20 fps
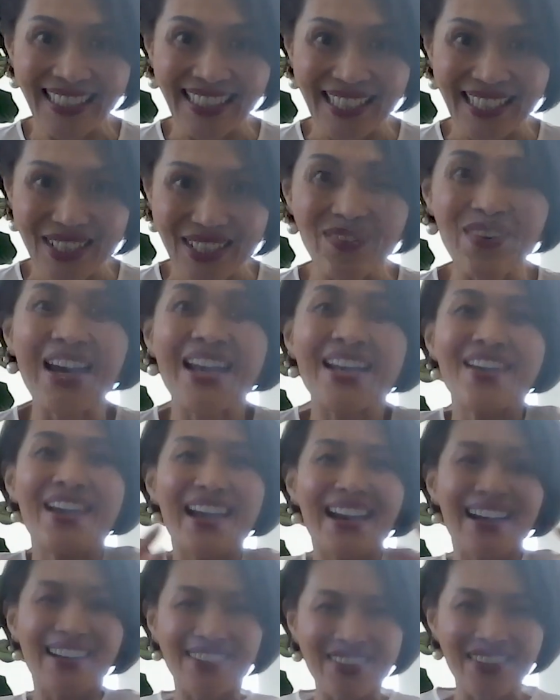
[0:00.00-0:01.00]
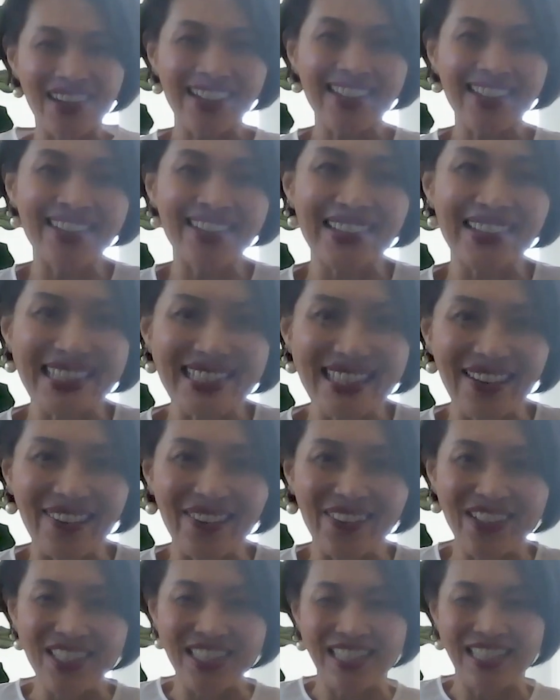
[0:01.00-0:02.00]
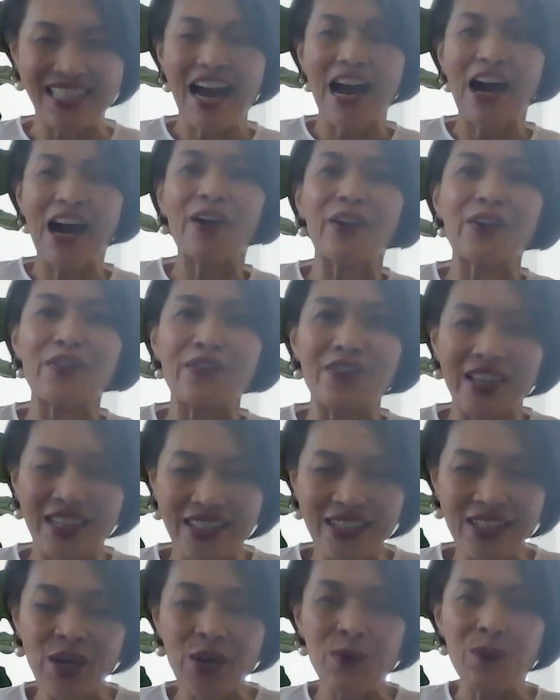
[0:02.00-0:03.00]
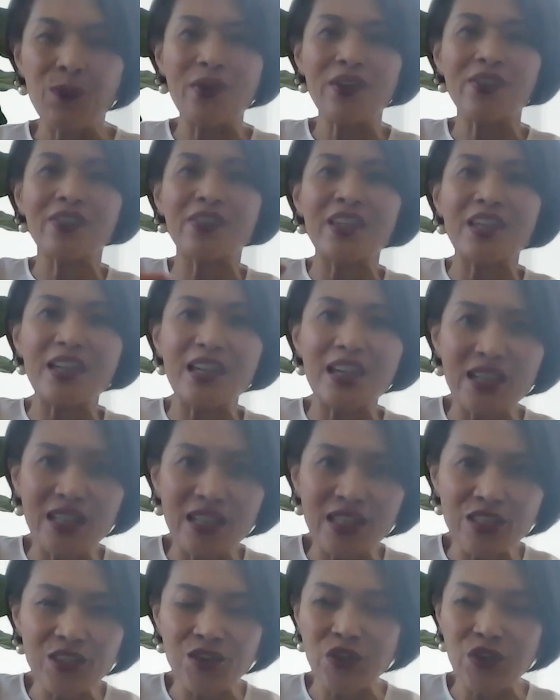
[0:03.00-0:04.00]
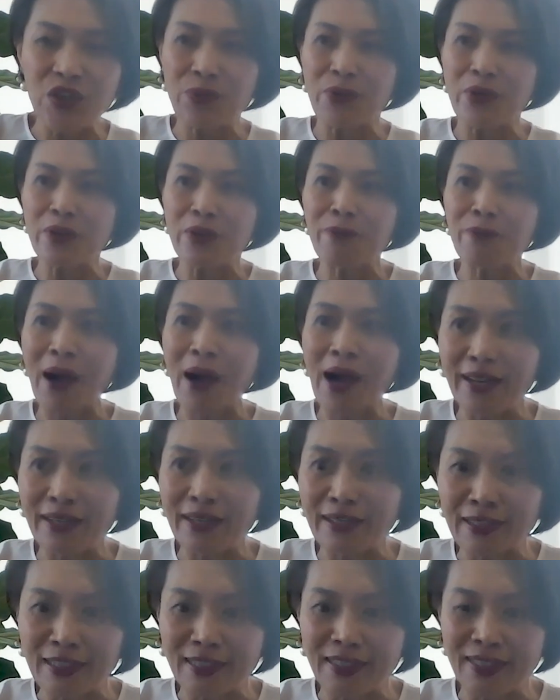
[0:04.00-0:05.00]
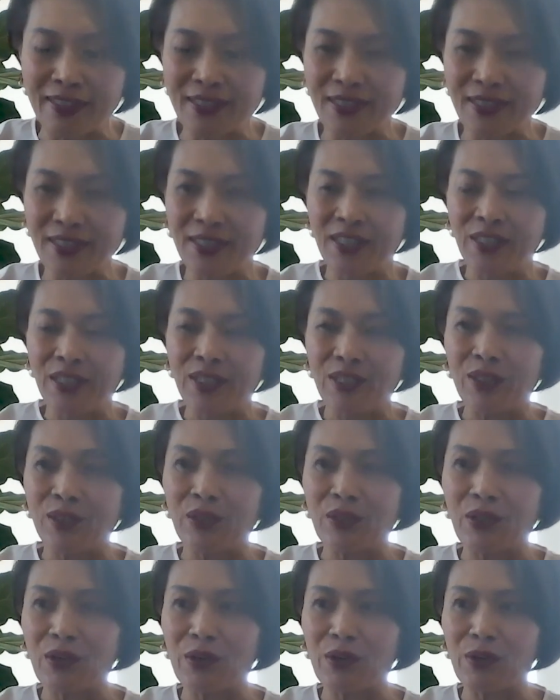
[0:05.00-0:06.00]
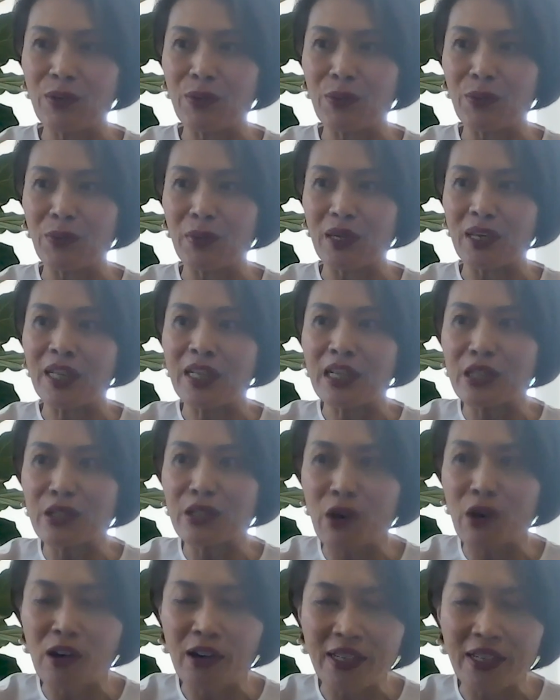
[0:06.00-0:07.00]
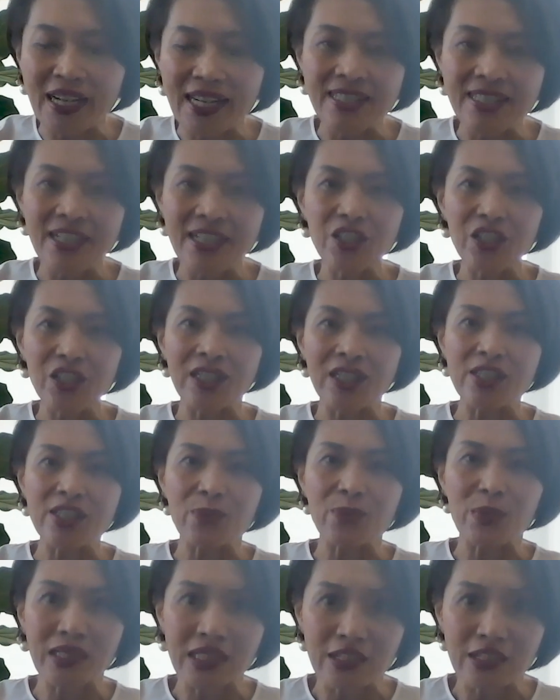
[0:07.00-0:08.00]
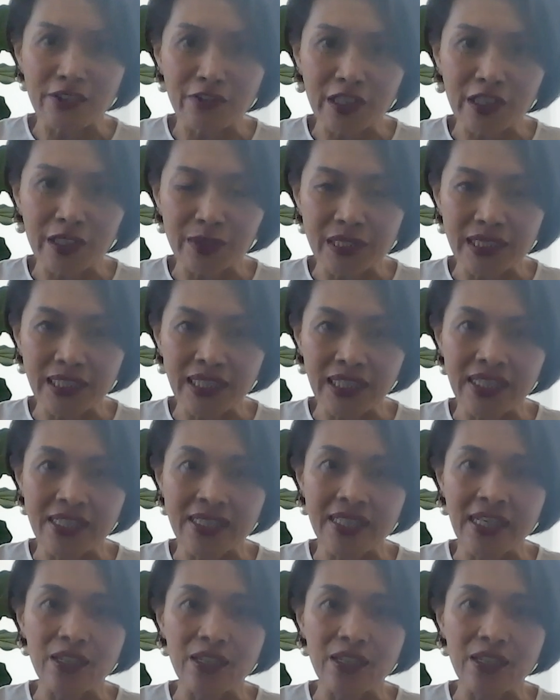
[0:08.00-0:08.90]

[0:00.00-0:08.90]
Is when you are trying to establish the out of it with the industry, with partners, in the new organization, that's where the difficulty is.